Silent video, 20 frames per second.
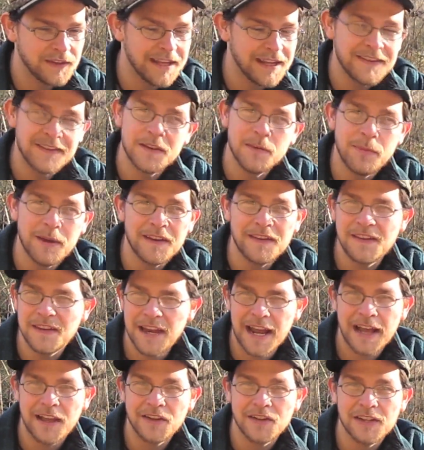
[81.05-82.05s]
That's the best
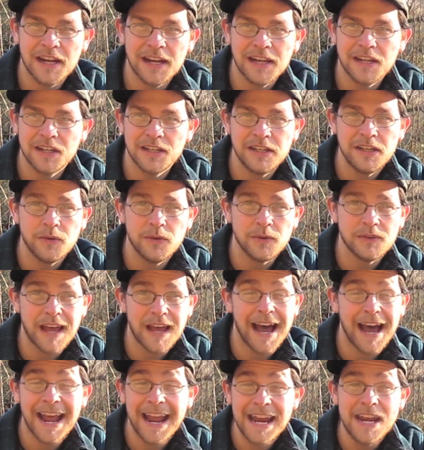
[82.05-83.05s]
analogy I can use.
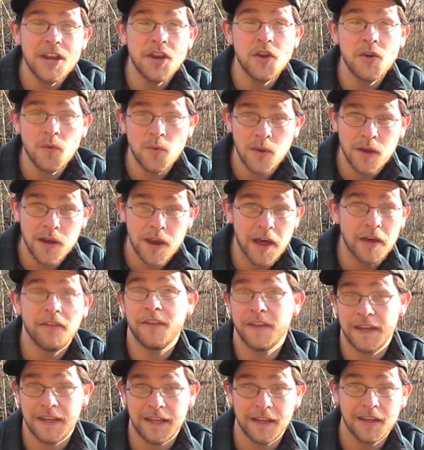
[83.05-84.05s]
I knew
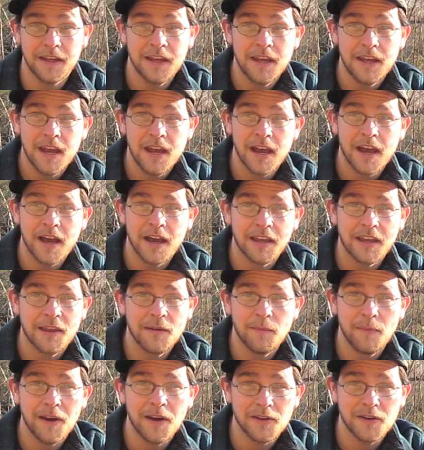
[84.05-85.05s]
nothing uh,
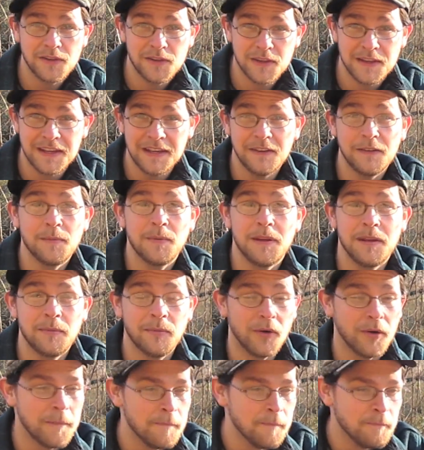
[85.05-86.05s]
compared to these
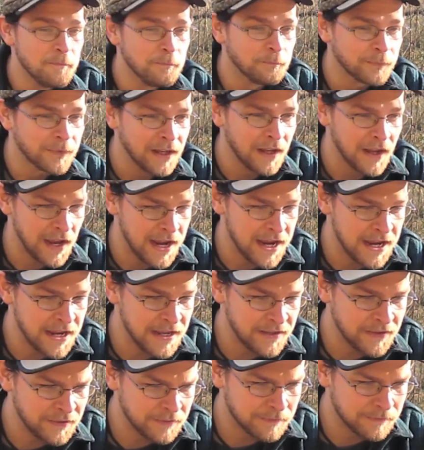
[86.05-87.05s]
people,
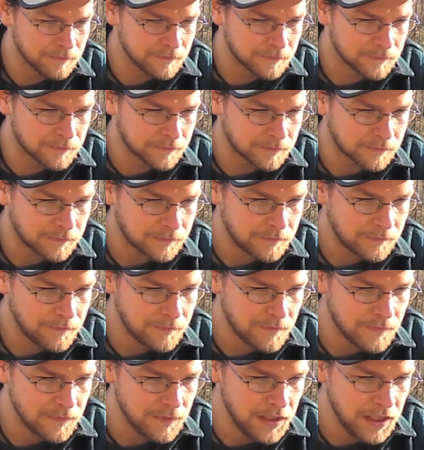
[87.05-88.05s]
and
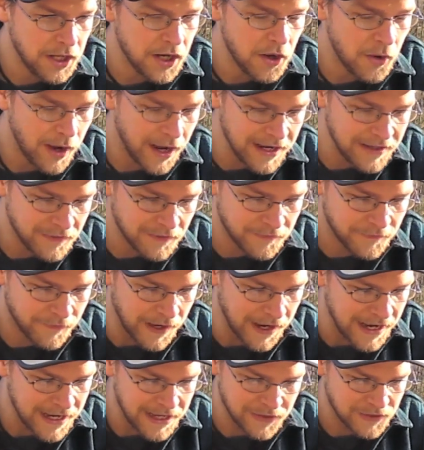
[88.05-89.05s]
you know, I,
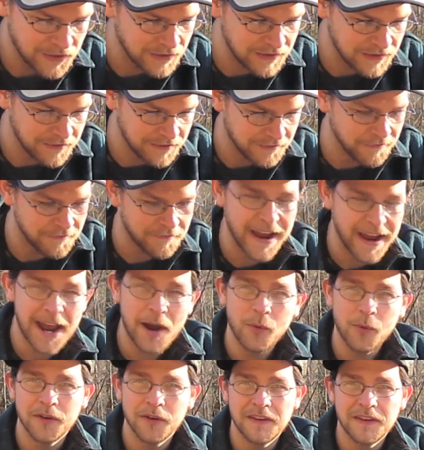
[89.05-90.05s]
I just
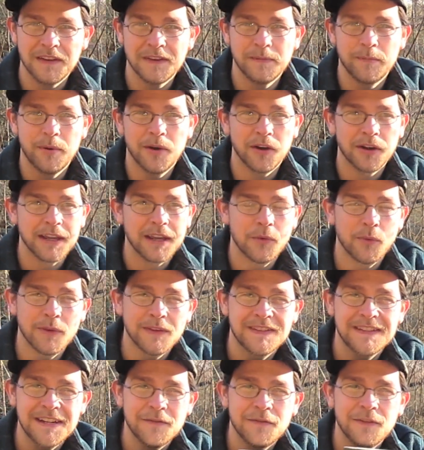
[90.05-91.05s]
devoured this book. It
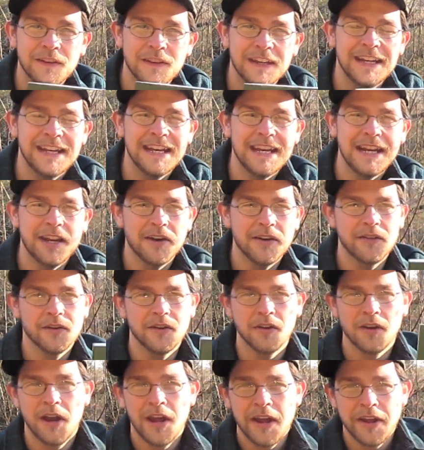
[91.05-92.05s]
was different than any
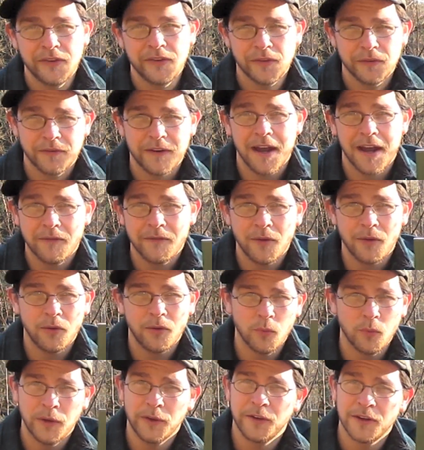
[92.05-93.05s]
other
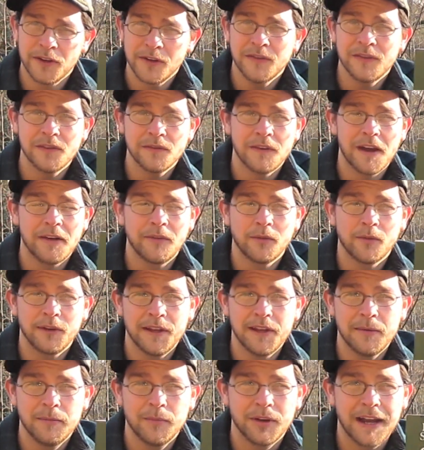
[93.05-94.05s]
survival, wilderness survival
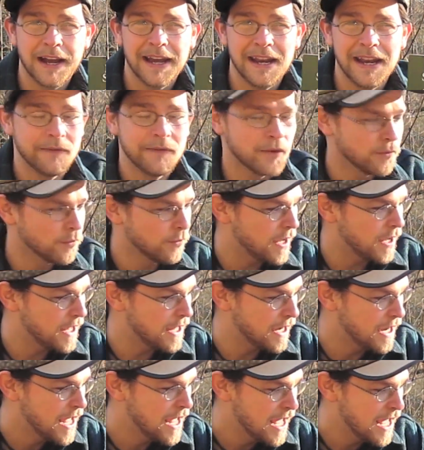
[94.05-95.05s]
related book I'd ever
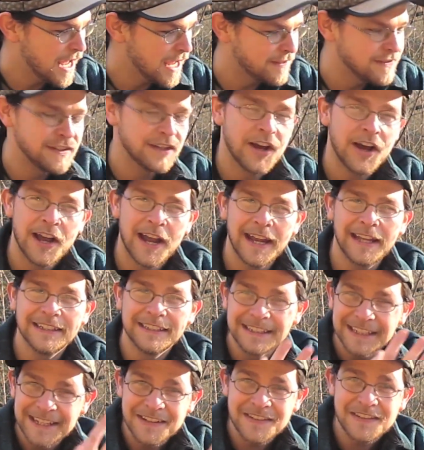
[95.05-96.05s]
read. It's not a
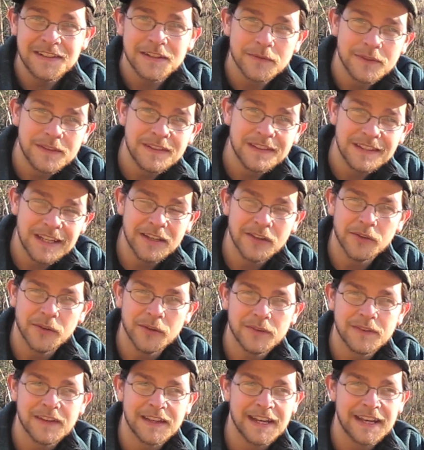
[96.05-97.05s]
list of
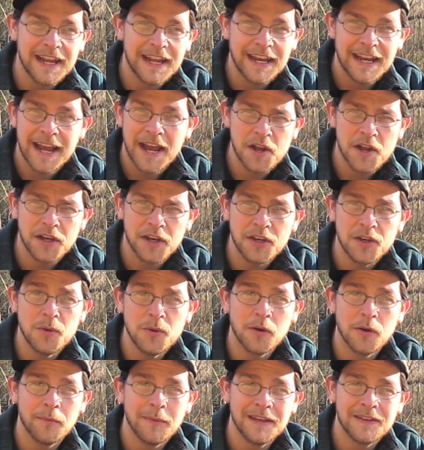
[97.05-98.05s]
skills and, and how to do
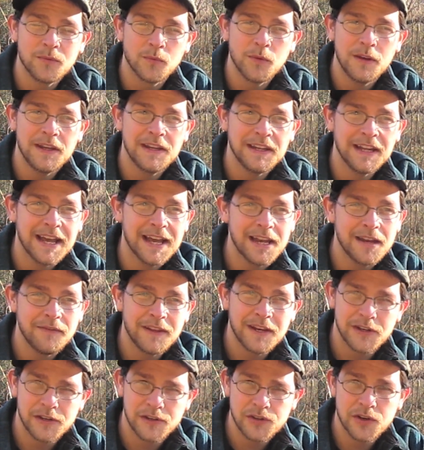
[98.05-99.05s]
them. It's written kind of
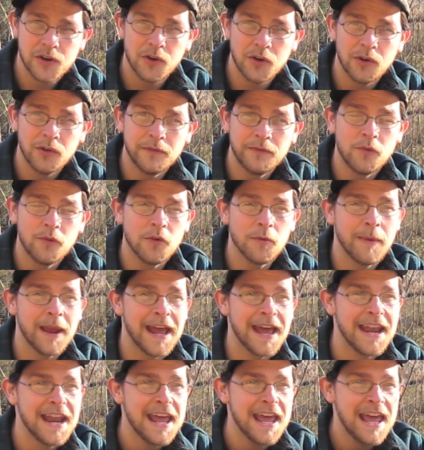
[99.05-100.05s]
in a journal
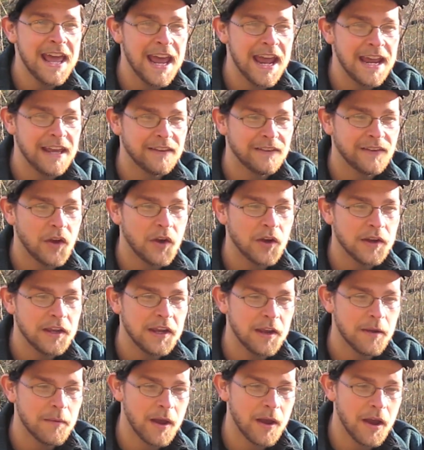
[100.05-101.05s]
format and
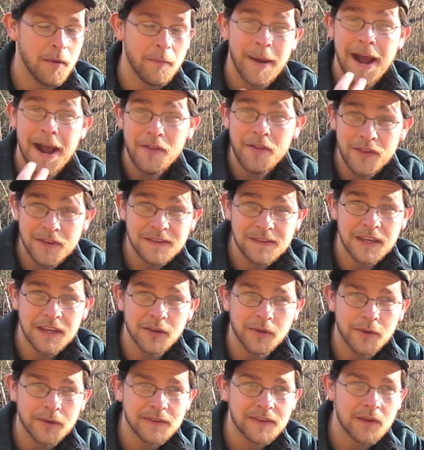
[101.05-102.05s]
talking about the
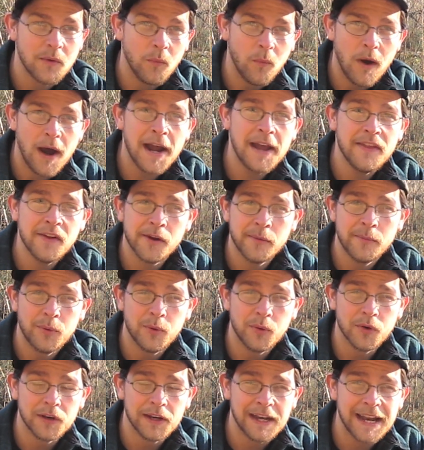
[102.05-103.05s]
skills and why they're
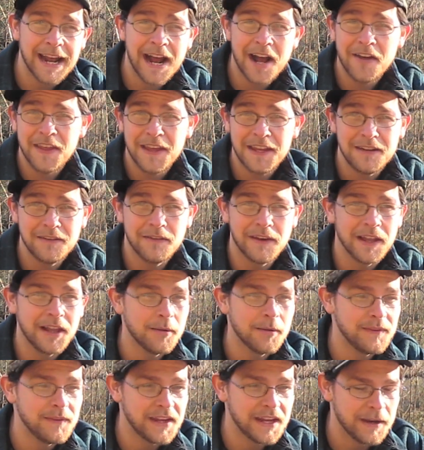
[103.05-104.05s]
important and how they
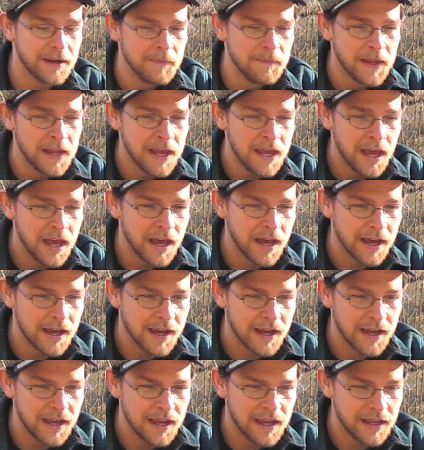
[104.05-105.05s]
developed. And
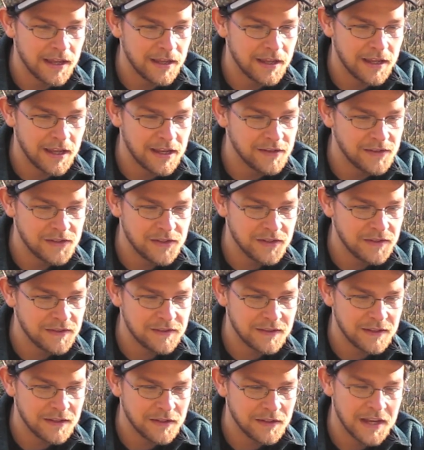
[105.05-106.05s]
uh, it's
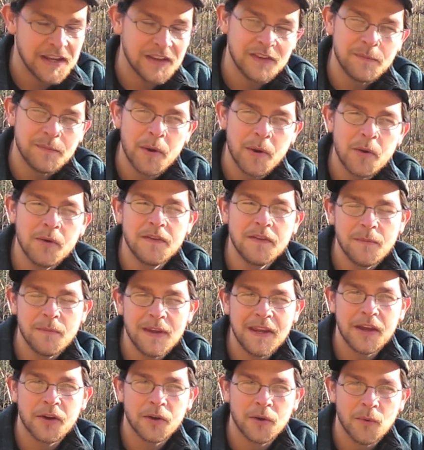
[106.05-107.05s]
just, it spoke to
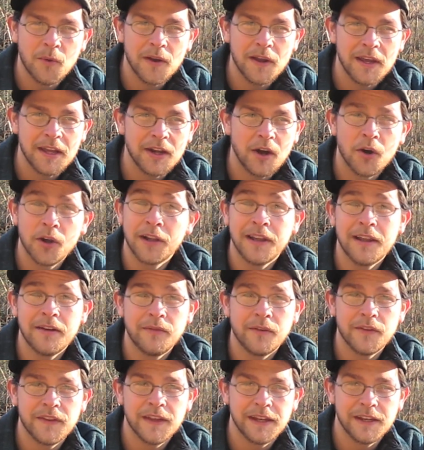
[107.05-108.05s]
me on a, on a
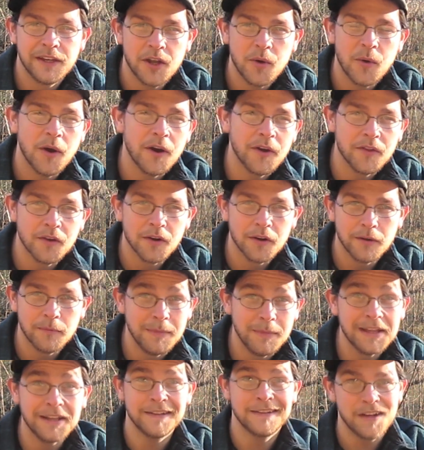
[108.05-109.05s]
level that no other
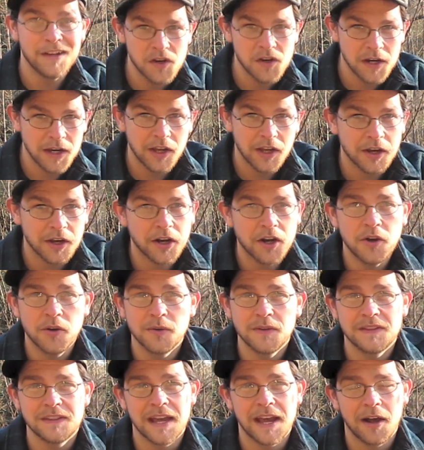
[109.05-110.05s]
military gung ho
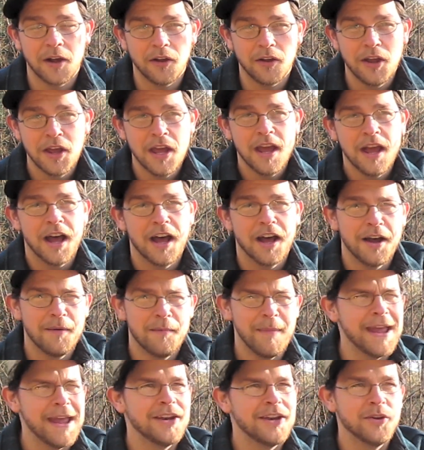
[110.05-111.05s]
style uh,
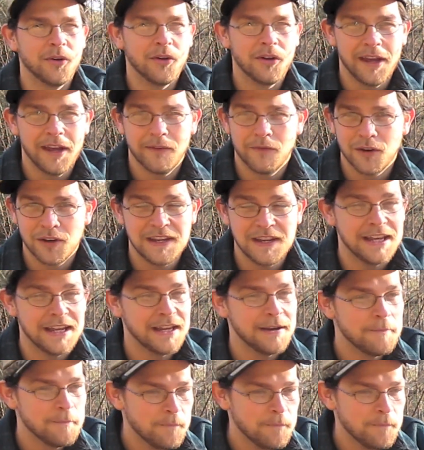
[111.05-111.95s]
manual ever did.